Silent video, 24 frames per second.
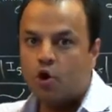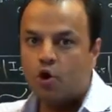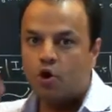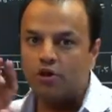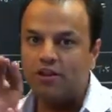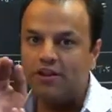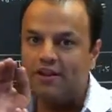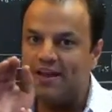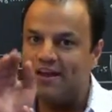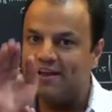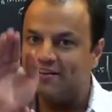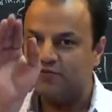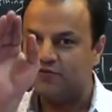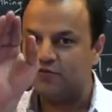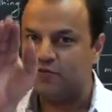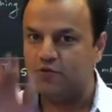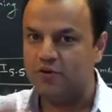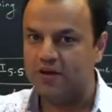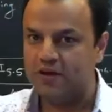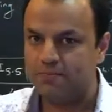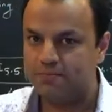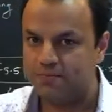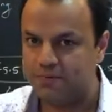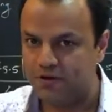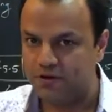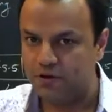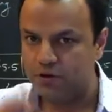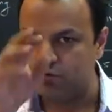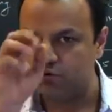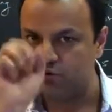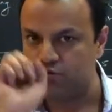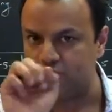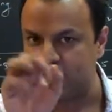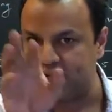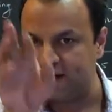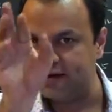On the SOD pin,
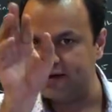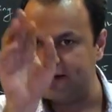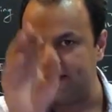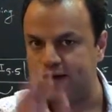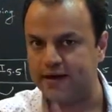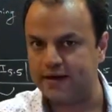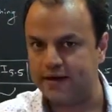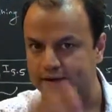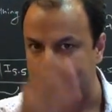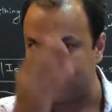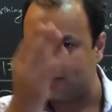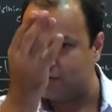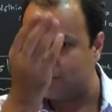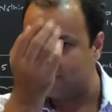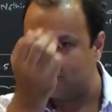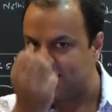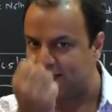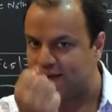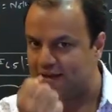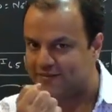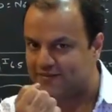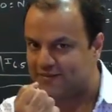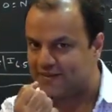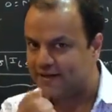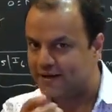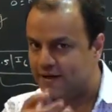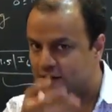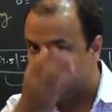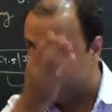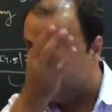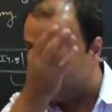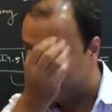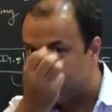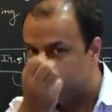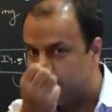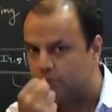you send data. On the
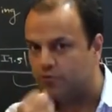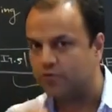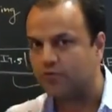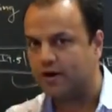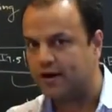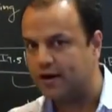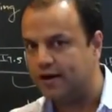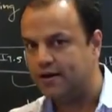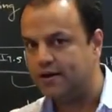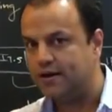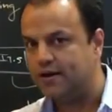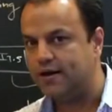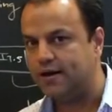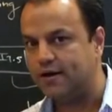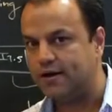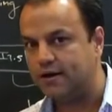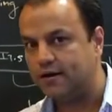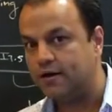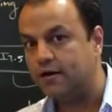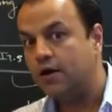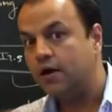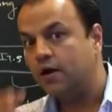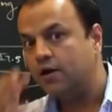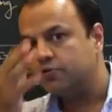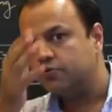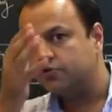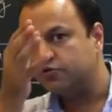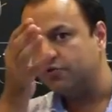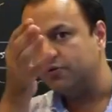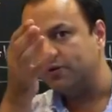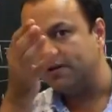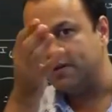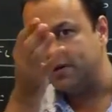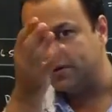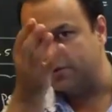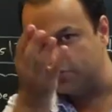SID pin, you read data. So
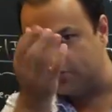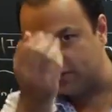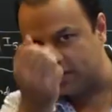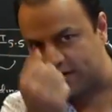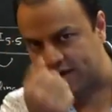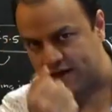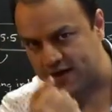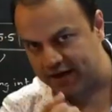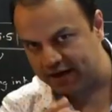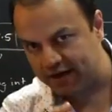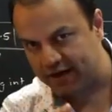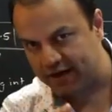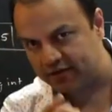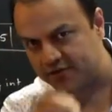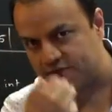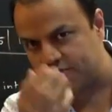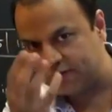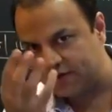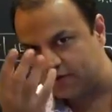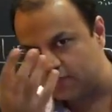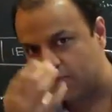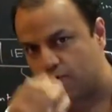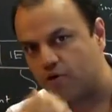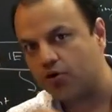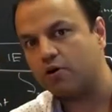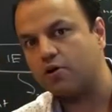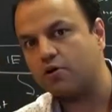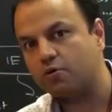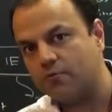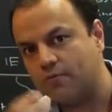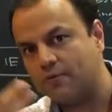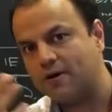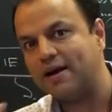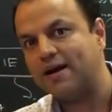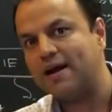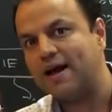whether you are reading a 0 or a
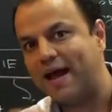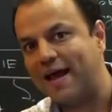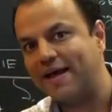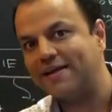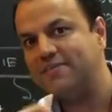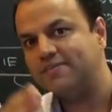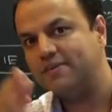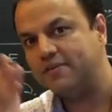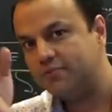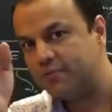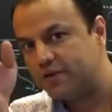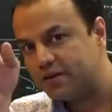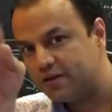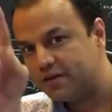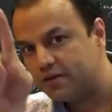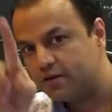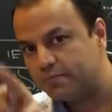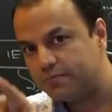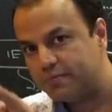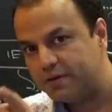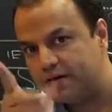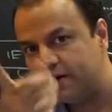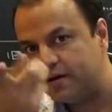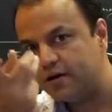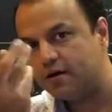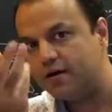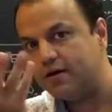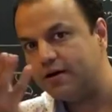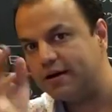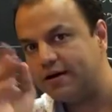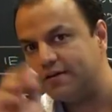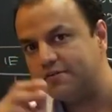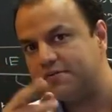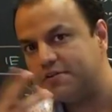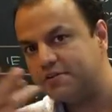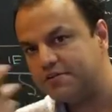1, as in whether the pin
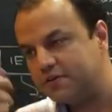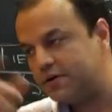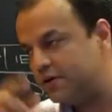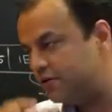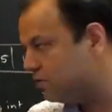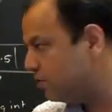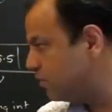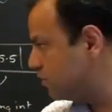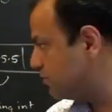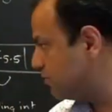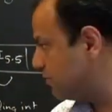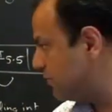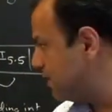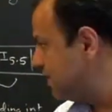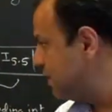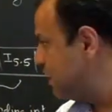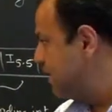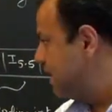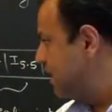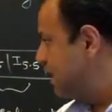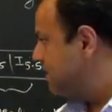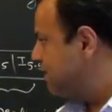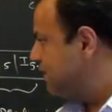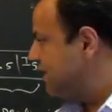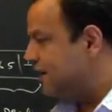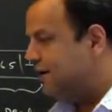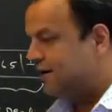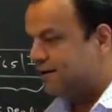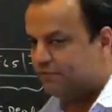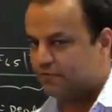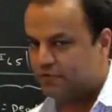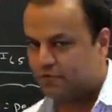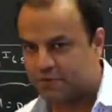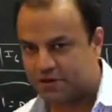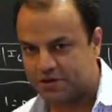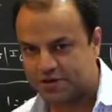contains a 0 or a 1, that
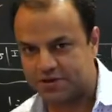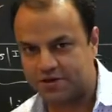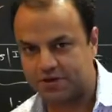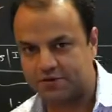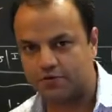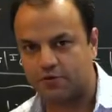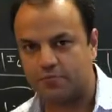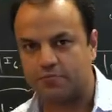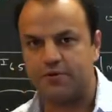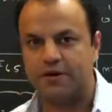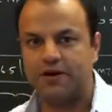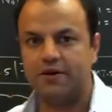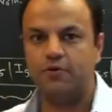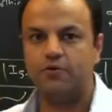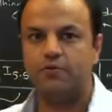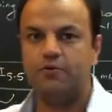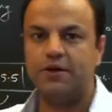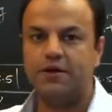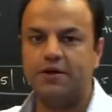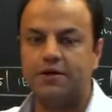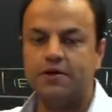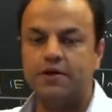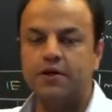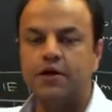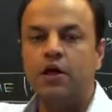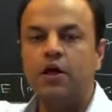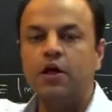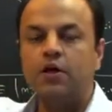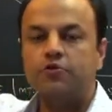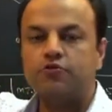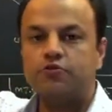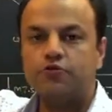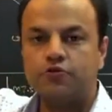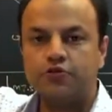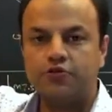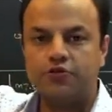information is obtained over here.
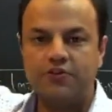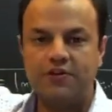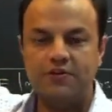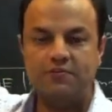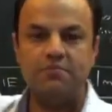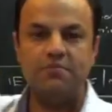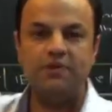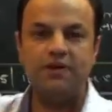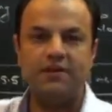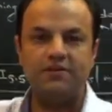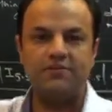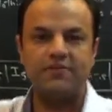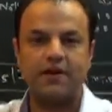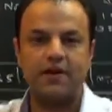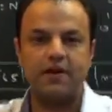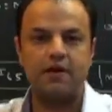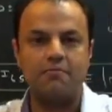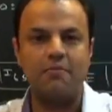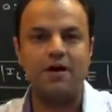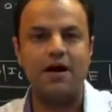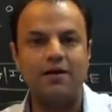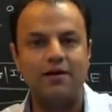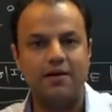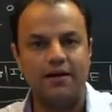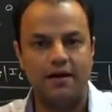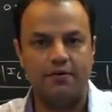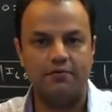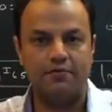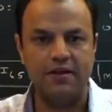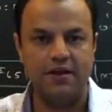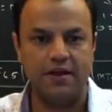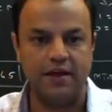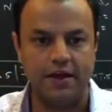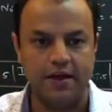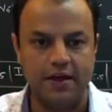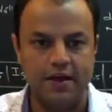So sim is a command that
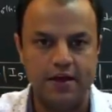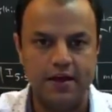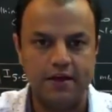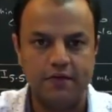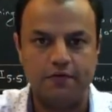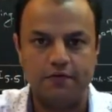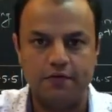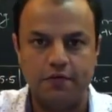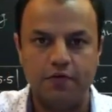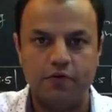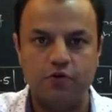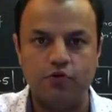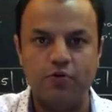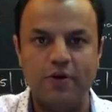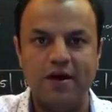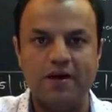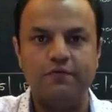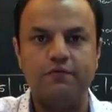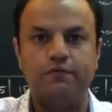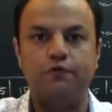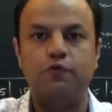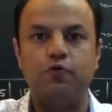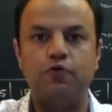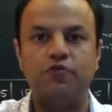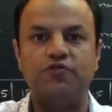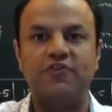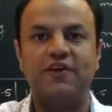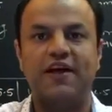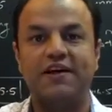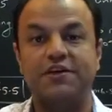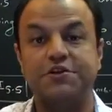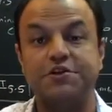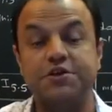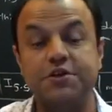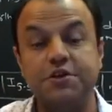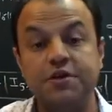we give to enforce
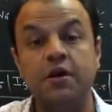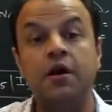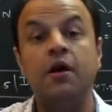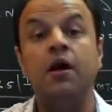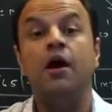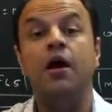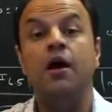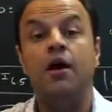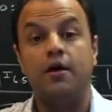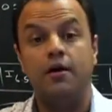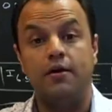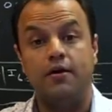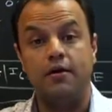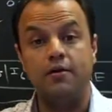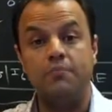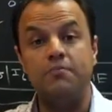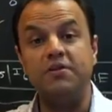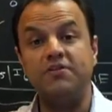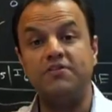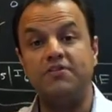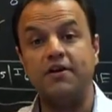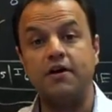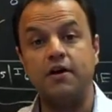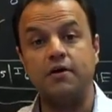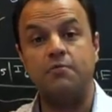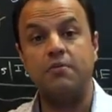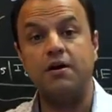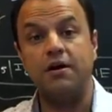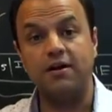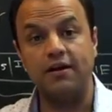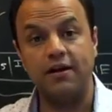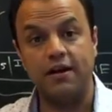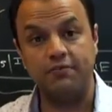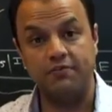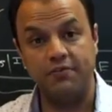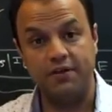action. Rim is a
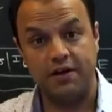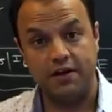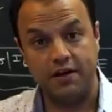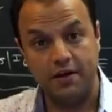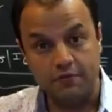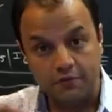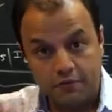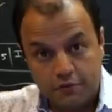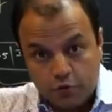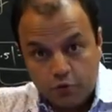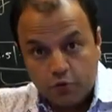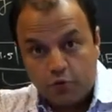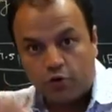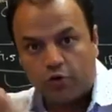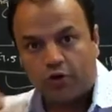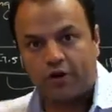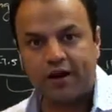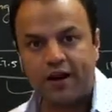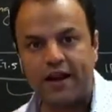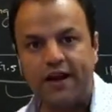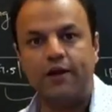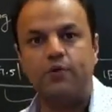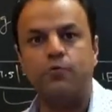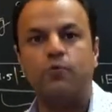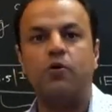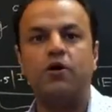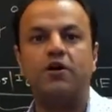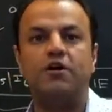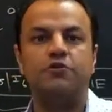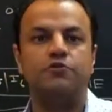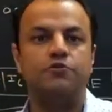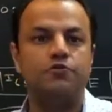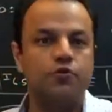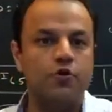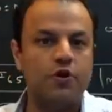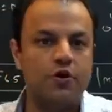command that we give to read what
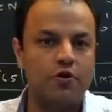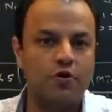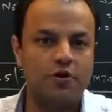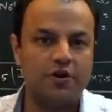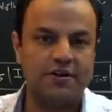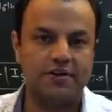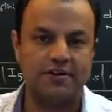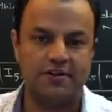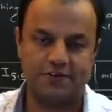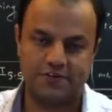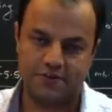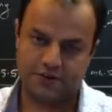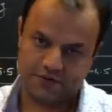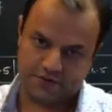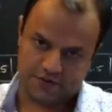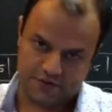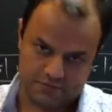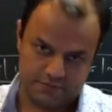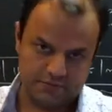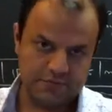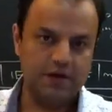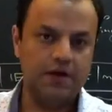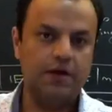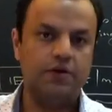is going on in the system.